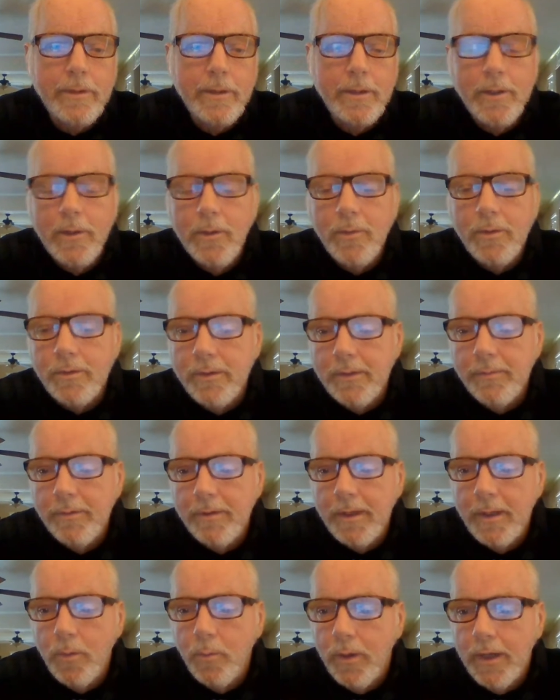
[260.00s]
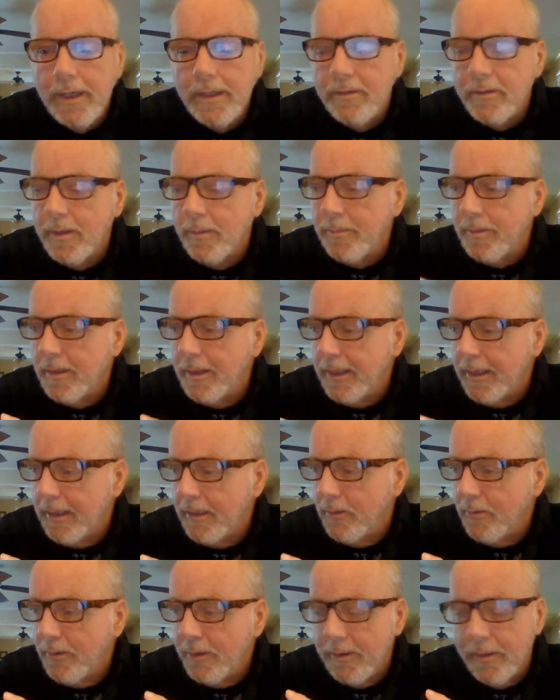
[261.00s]
You know, because everything weighs up. They could
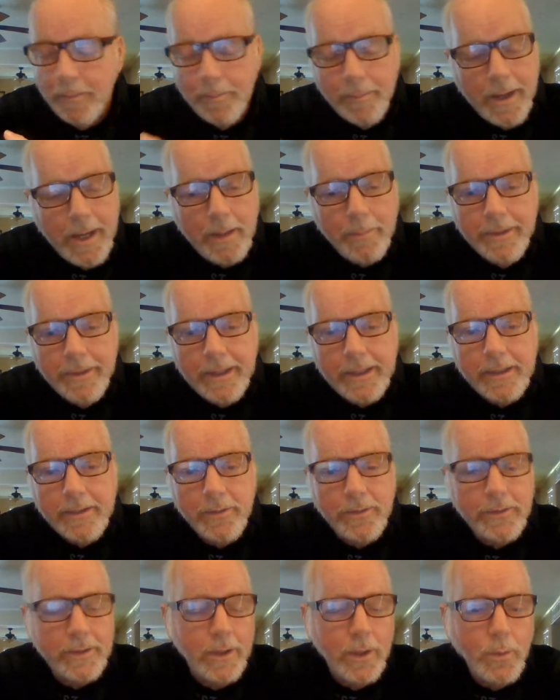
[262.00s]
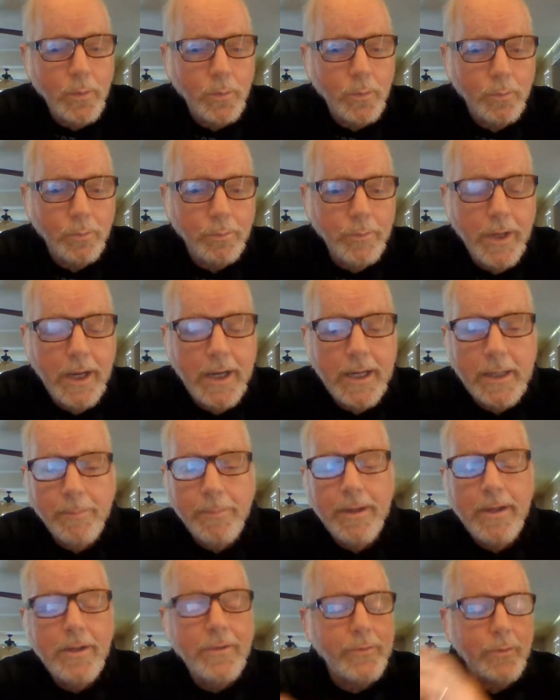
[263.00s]
only, their backpack could only hold ninety
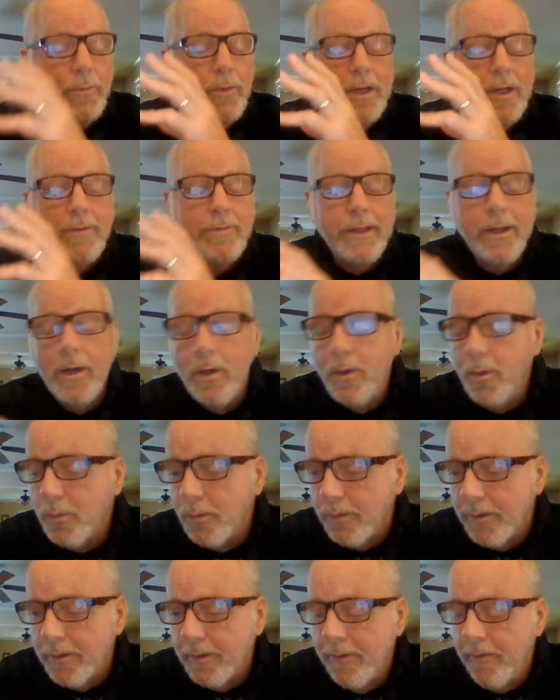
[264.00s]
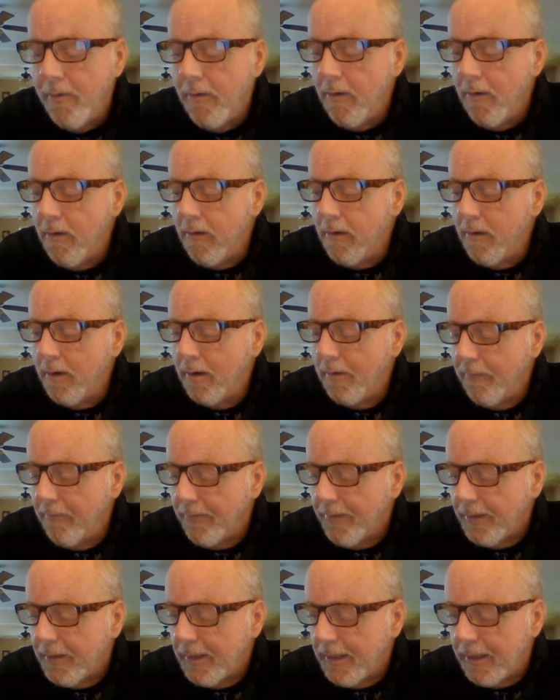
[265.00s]
pounds or whatever they hold,
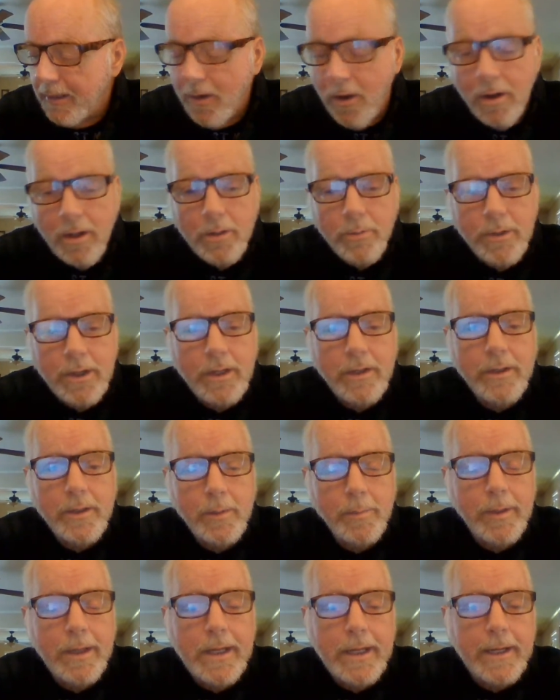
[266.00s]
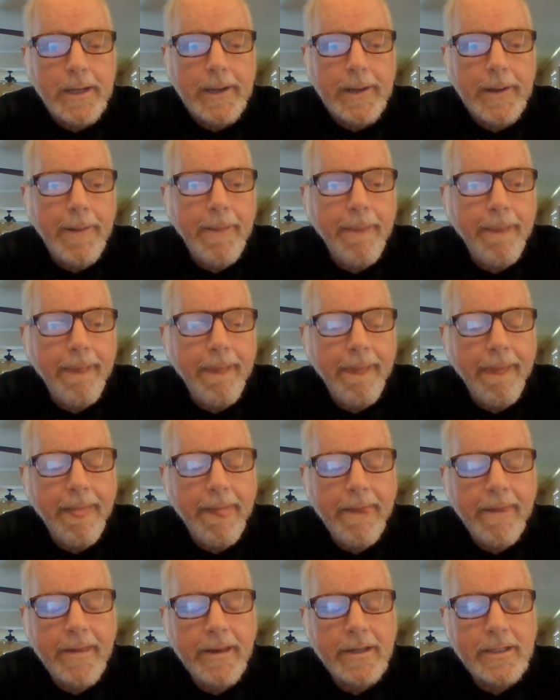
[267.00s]
that they can haul around on their back
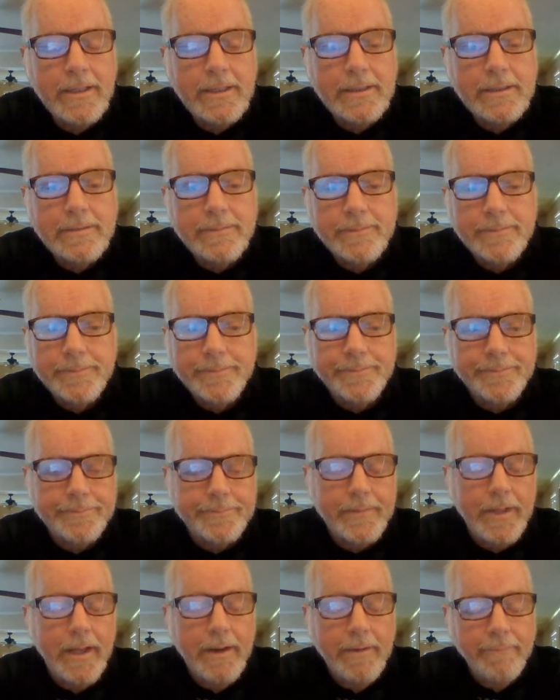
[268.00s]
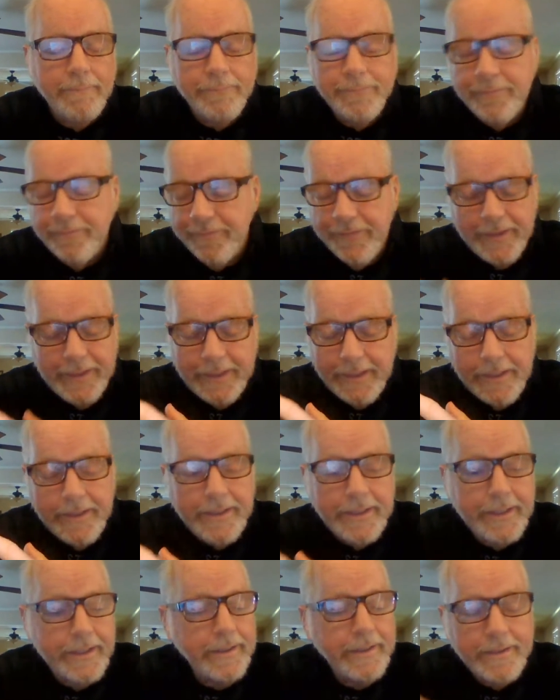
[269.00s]
and fit in
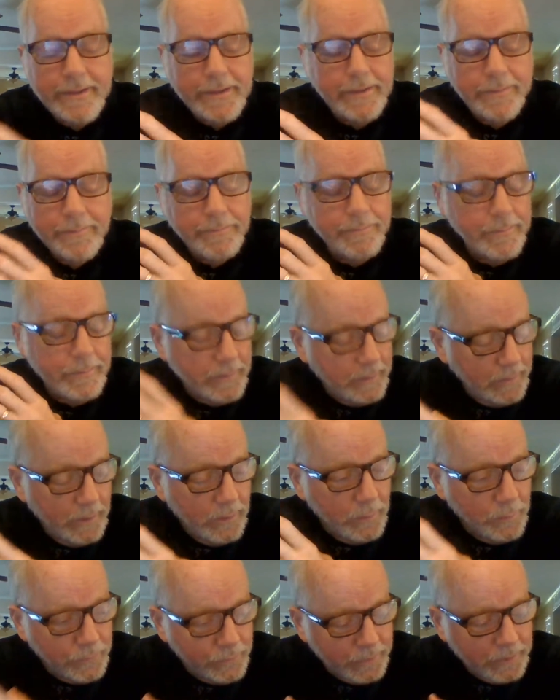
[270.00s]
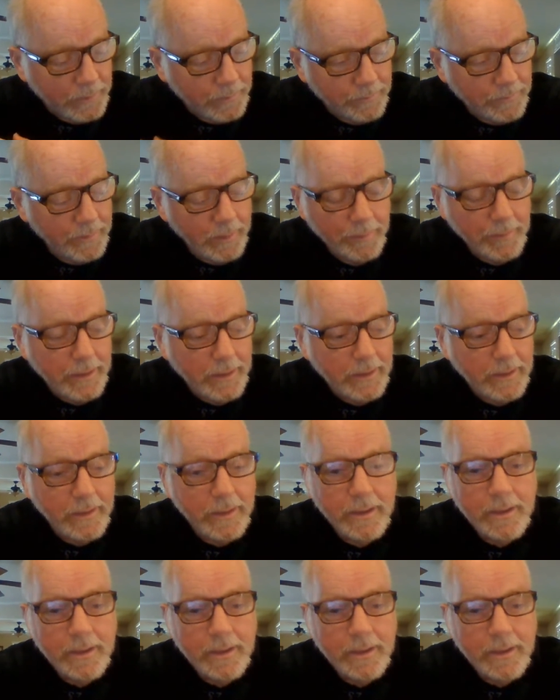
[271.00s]
there and, you know, still, I mean,